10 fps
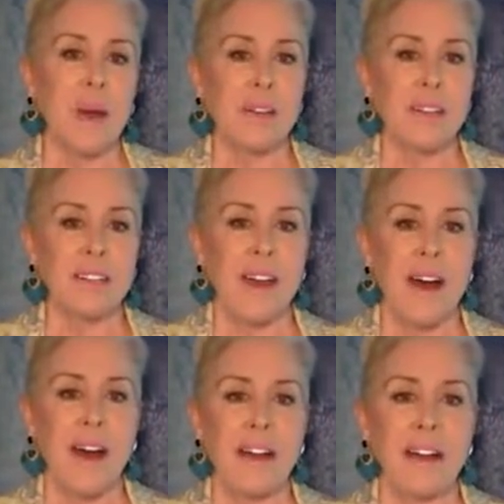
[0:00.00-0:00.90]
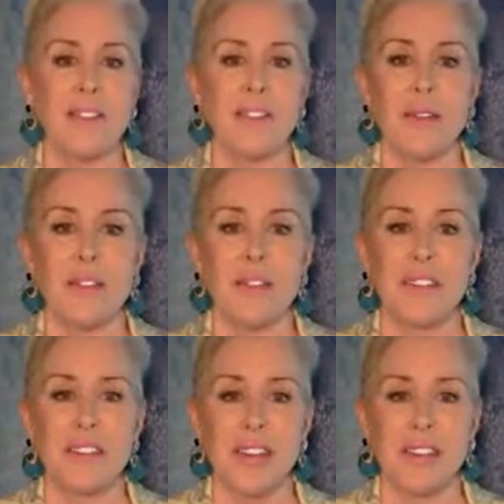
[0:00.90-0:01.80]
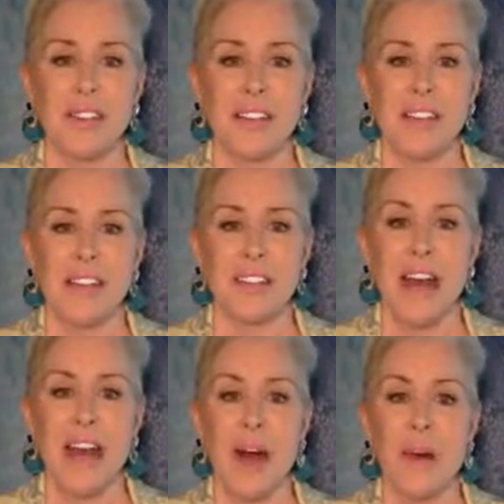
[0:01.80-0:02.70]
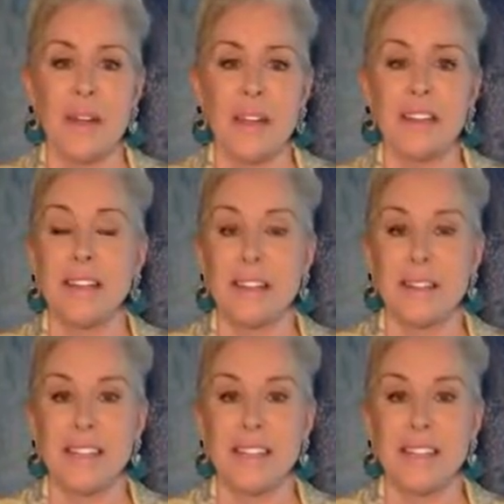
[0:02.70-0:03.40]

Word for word: only the highest level of integrity is how we live